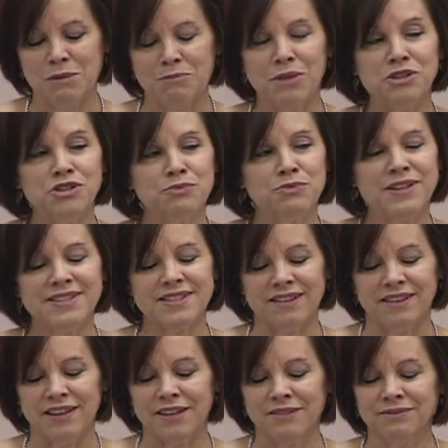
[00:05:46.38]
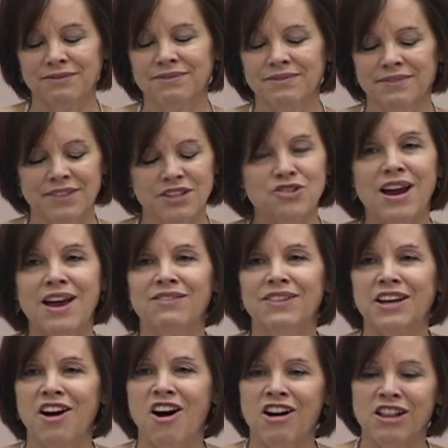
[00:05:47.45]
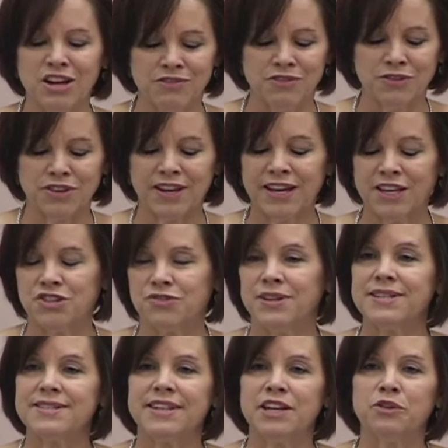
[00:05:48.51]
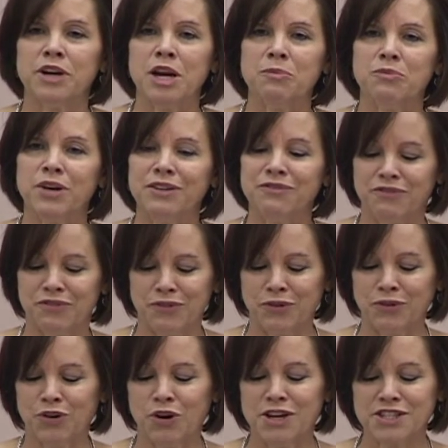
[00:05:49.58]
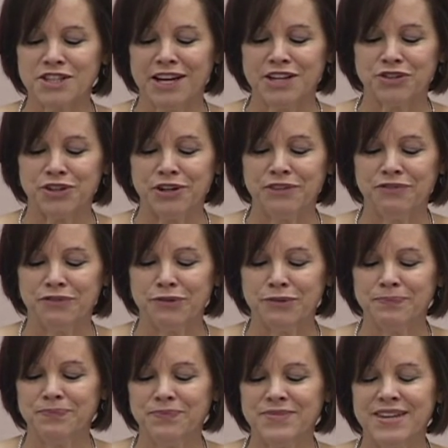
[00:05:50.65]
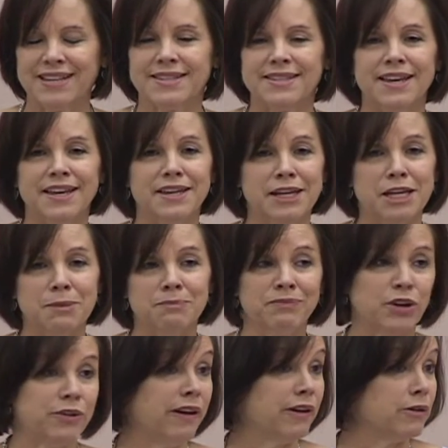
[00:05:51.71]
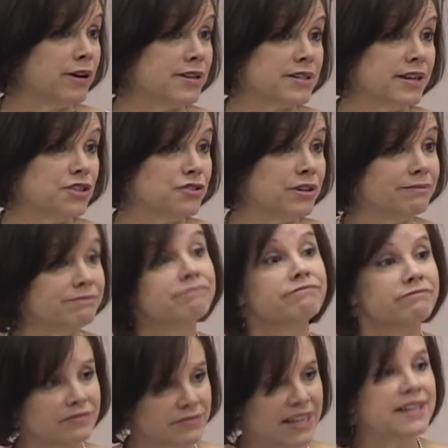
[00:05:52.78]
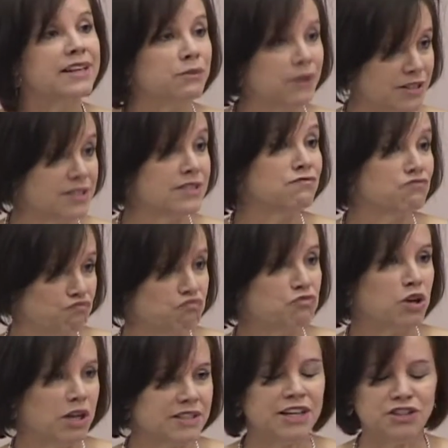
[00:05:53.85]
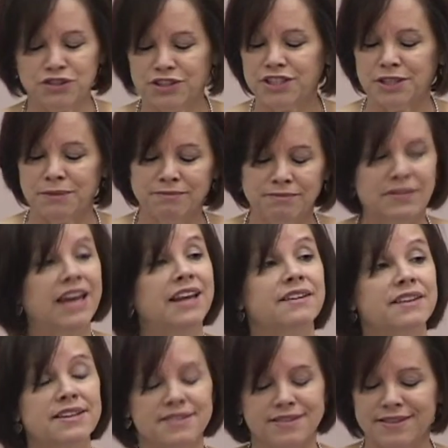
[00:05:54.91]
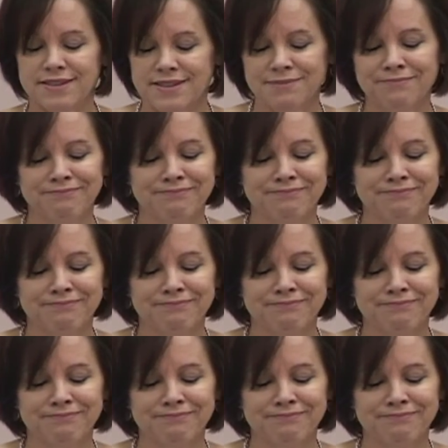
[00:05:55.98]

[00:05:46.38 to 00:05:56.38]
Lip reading: Most recently, traveling all over the country to see Graham run cross-country for Texas A&M, or not cross-country. He did both cross-country too, and distance.